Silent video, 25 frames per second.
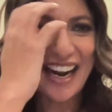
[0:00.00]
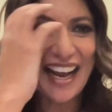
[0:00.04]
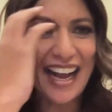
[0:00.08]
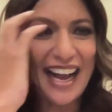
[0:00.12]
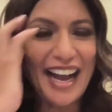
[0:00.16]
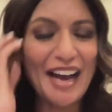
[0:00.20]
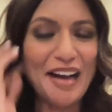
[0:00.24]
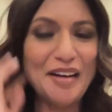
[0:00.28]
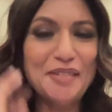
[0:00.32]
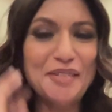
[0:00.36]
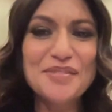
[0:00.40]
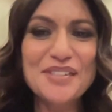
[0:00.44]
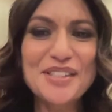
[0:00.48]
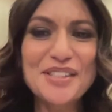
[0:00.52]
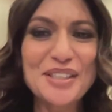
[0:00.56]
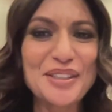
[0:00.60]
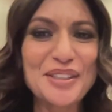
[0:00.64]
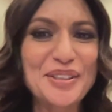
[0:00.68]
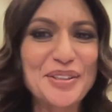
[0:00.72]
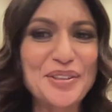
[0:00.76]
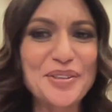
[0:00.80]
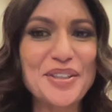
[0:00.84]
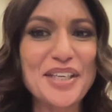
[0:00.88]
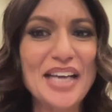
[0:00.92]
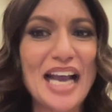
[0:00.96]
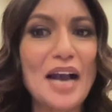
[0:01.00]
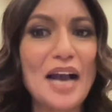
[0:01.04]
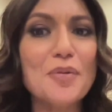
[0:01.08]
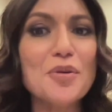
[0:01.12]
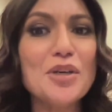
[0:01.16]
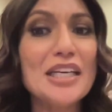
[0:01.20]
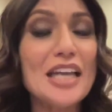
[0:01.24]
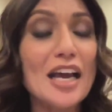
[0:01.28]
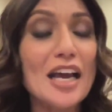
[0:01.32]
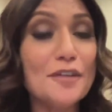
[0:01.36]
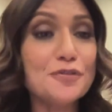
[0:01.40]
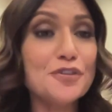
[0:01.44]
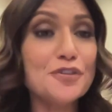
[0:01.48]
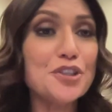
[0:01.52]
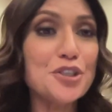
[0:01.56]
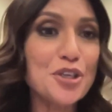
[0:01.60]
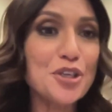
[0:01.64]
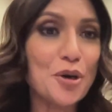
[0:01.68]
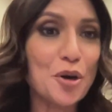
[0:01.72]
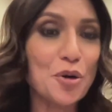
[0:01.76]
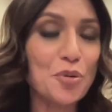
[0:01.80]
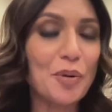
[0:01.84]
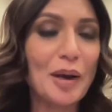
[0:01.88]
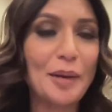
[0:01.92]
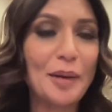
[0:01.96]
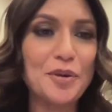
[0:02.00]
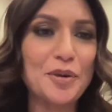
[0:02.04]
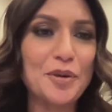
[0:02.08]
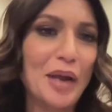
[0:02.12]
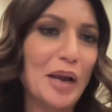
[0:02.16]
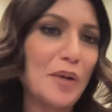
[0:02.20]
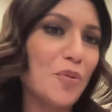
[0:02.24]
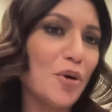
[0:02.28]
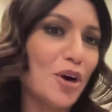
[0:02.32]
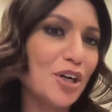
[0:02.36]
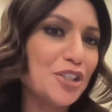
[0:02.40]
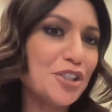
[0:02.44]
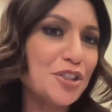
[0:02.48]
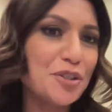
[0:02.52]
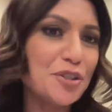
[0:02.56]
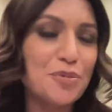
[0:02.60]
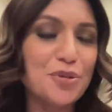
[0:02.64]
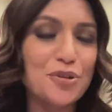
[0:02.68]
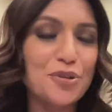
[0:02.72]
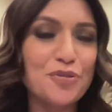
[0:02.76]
Absolutely. I would love to know. I mean, I watched the movie.